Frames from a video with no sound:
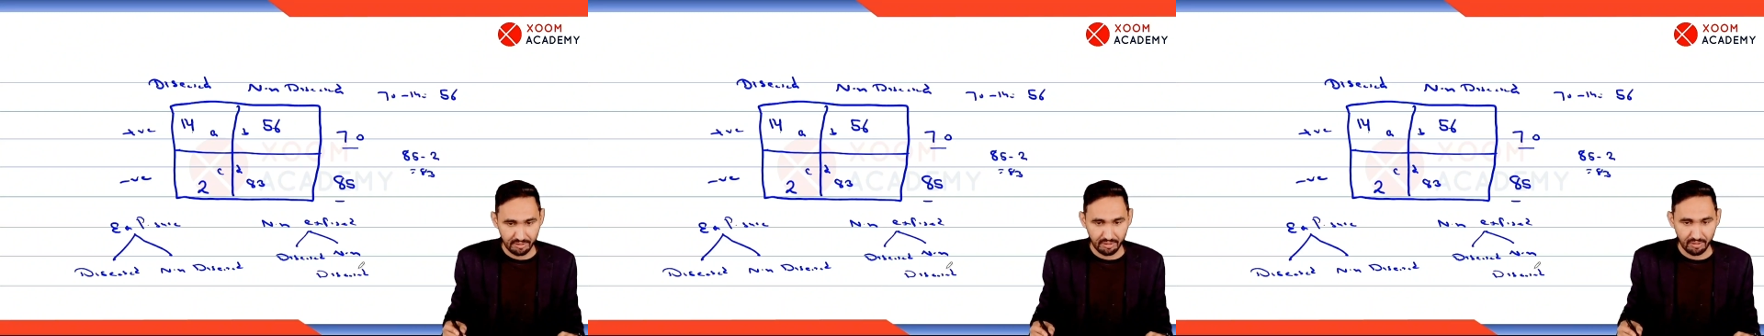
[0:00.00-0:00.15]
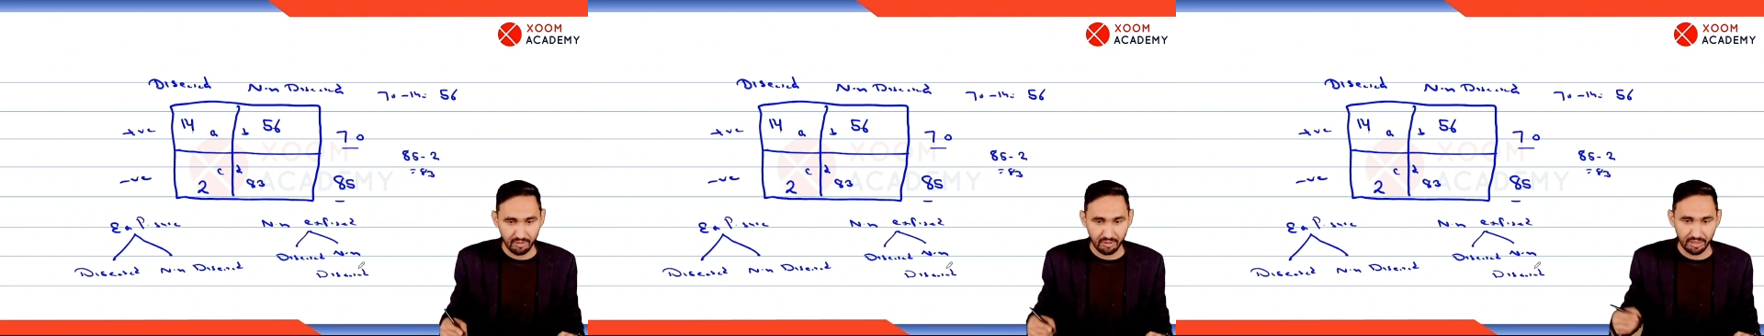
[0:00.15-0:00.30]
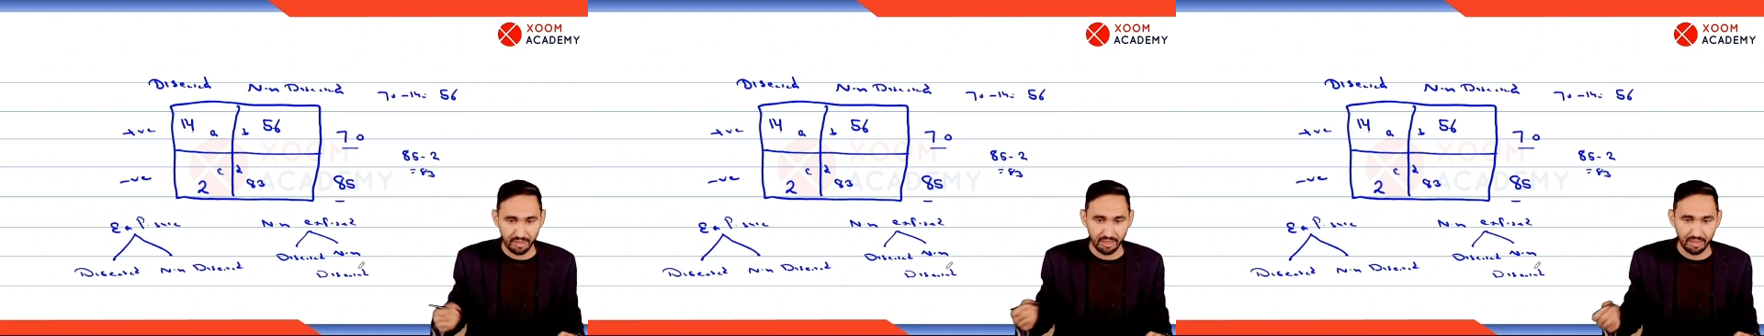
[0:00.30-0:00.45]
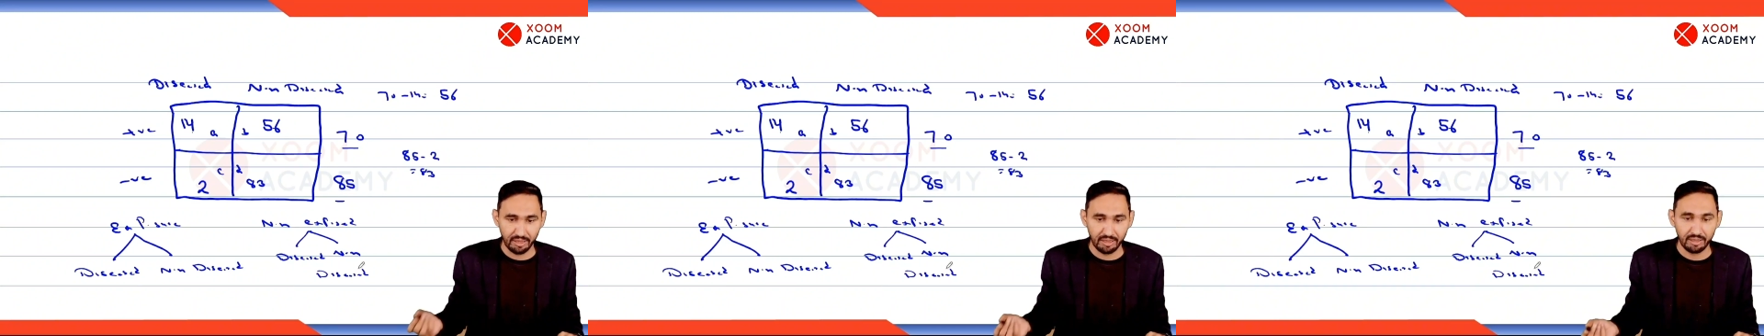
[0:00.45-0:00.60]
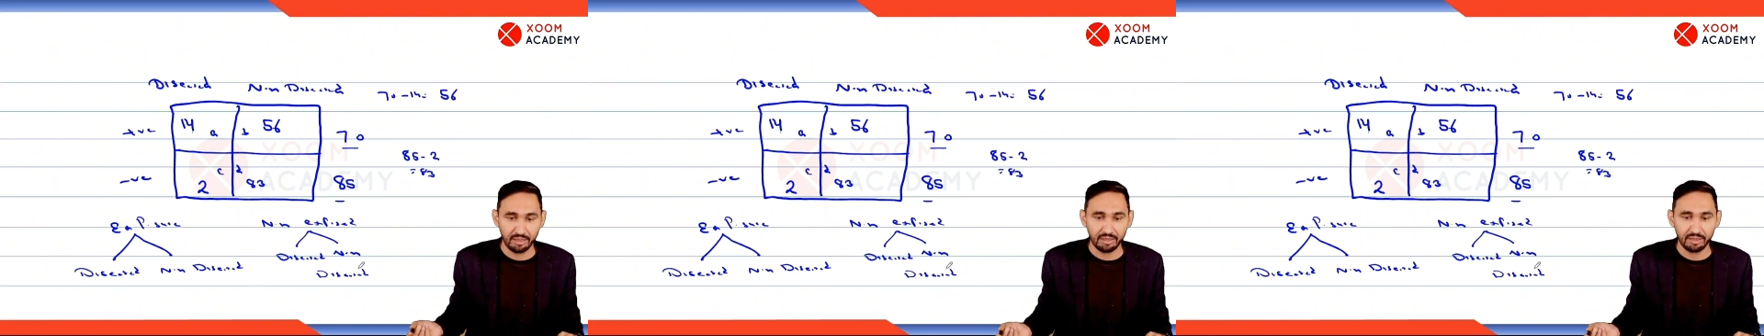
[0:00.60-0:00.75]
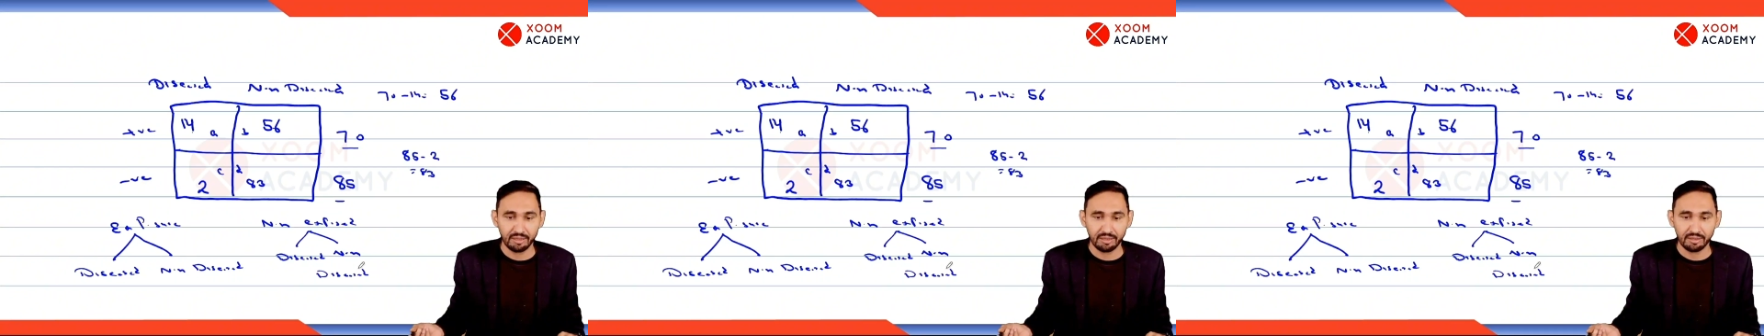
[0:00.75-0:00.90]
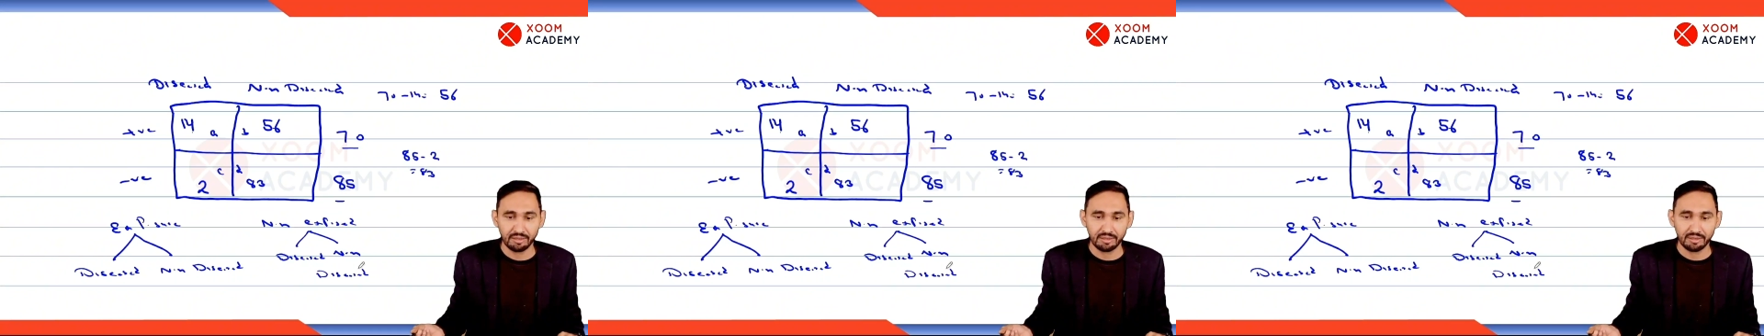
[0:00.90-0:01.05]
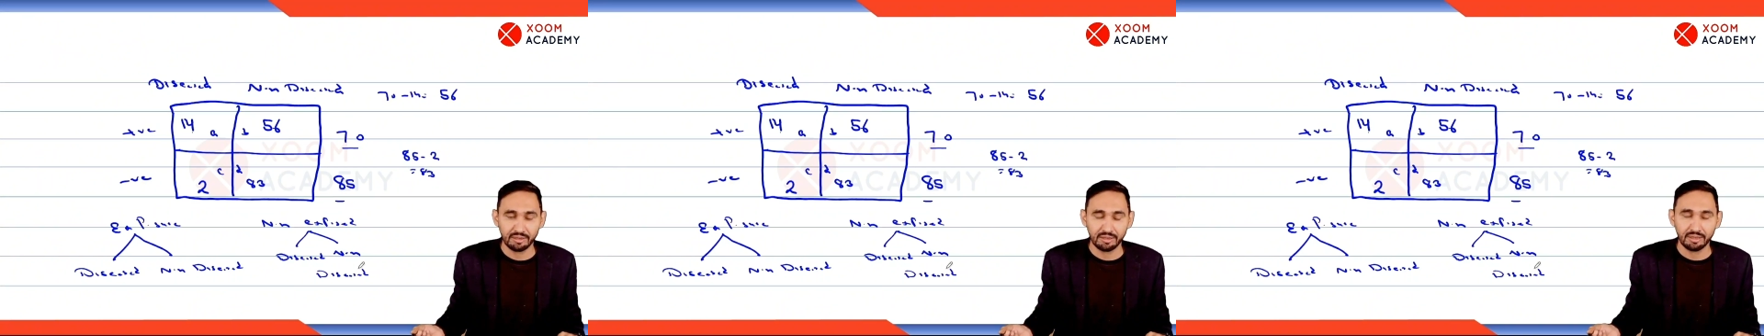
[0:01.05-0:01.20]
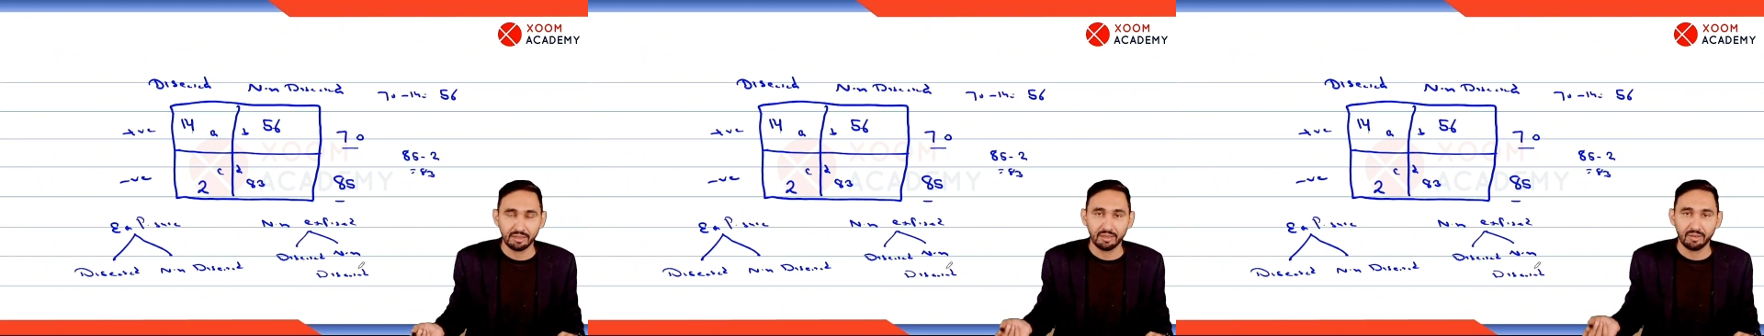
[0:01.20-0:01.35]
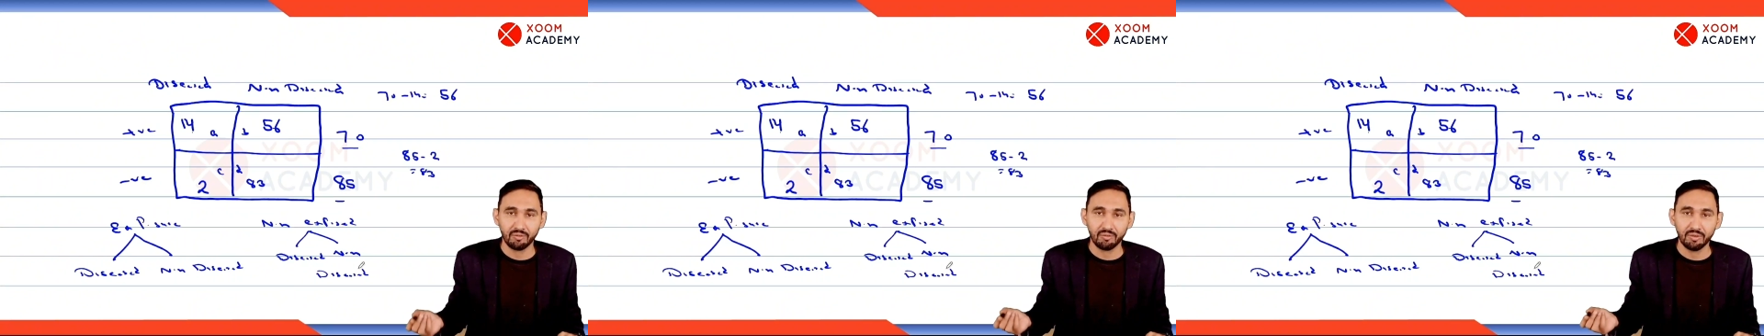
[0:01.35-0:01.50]
Okay.
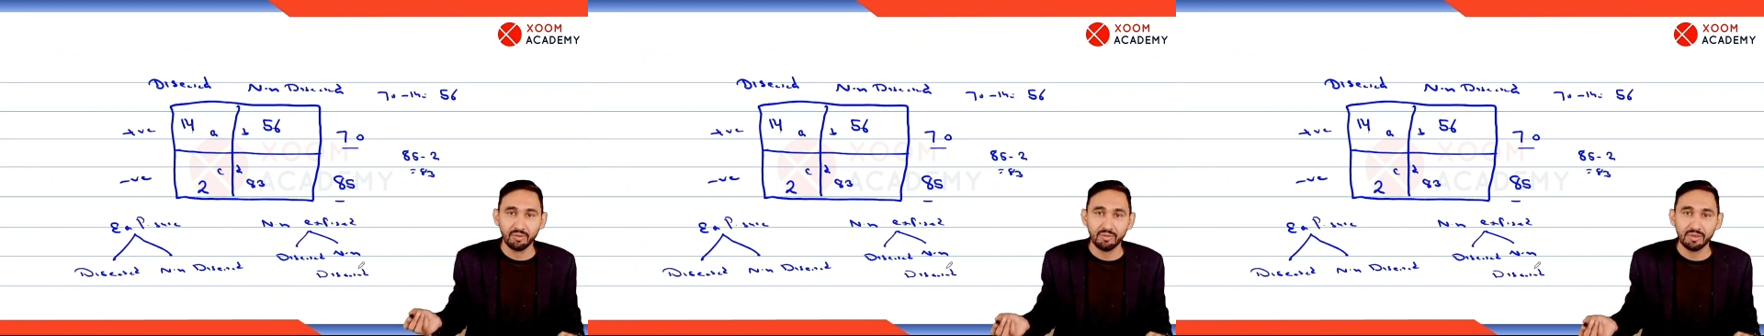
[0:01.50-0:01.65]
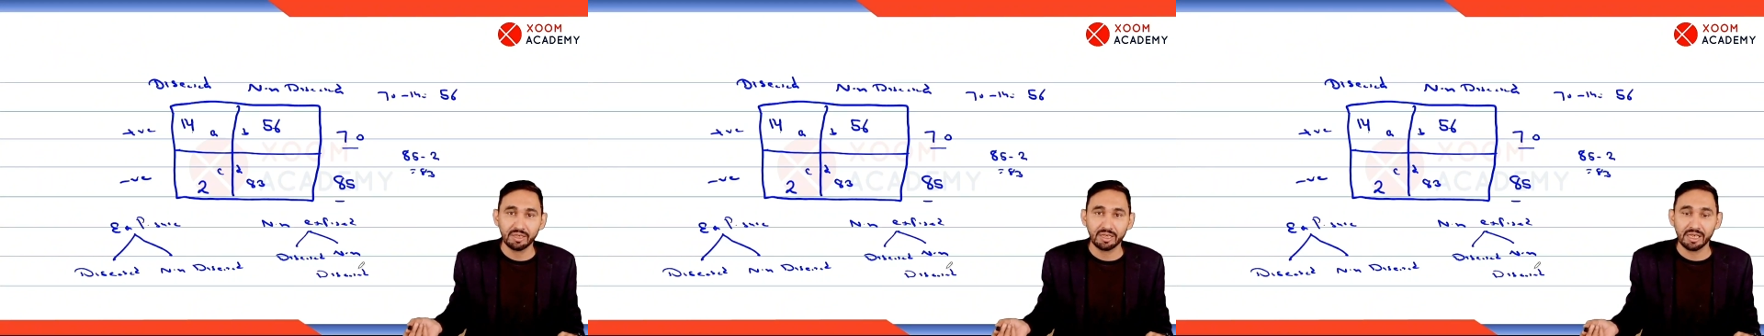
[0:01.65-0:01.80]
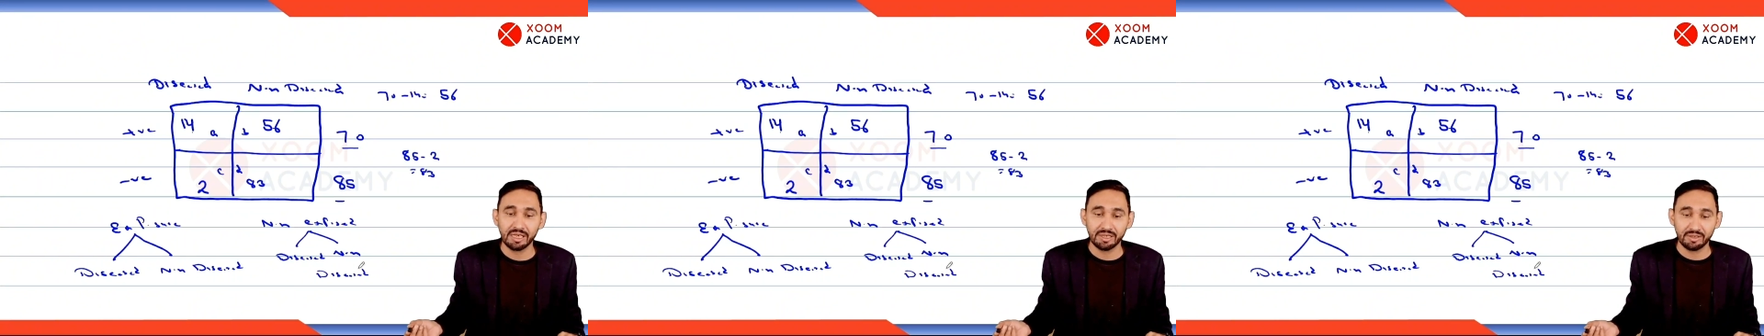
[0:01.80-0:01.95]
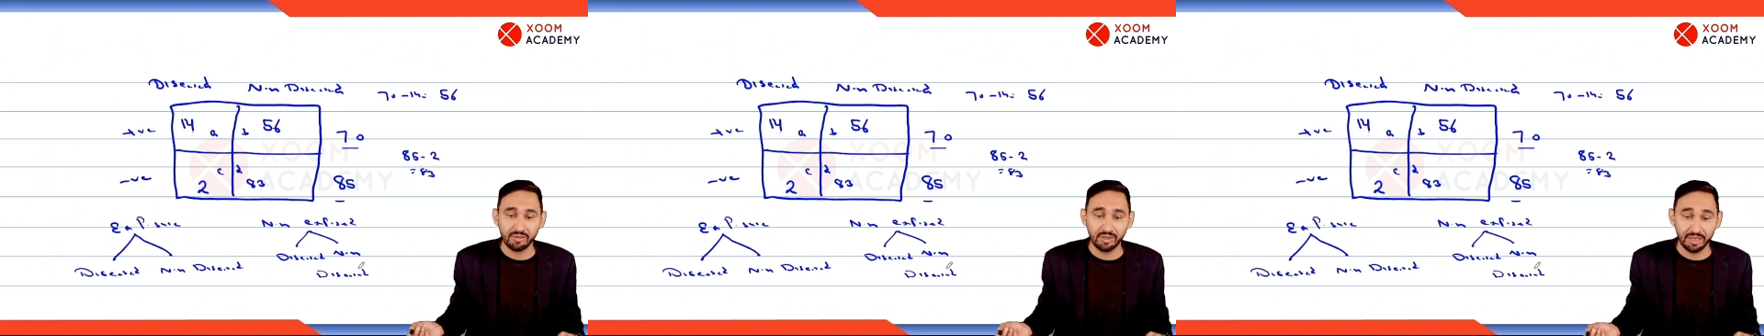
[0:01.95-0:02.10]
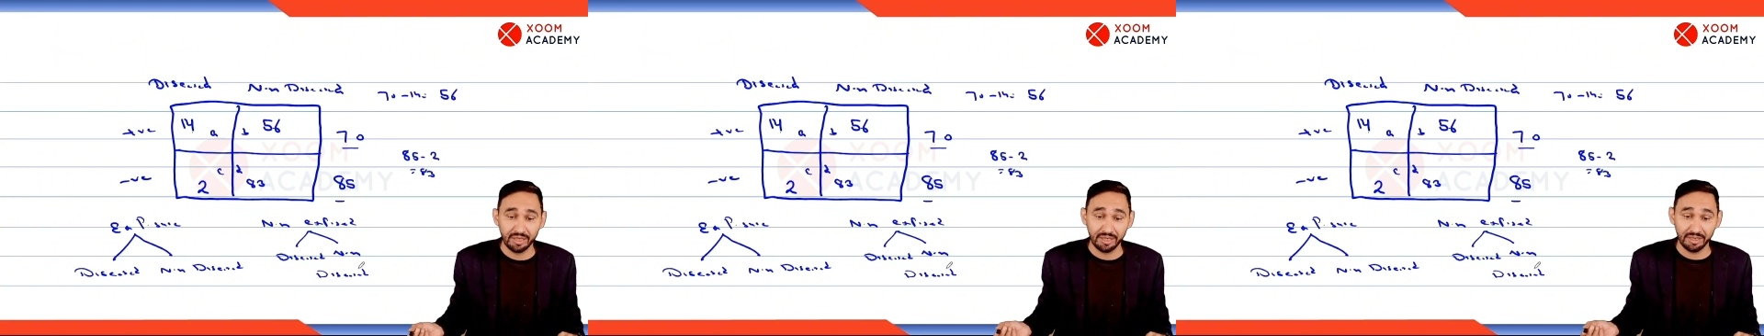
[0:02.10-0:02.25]
We will calculate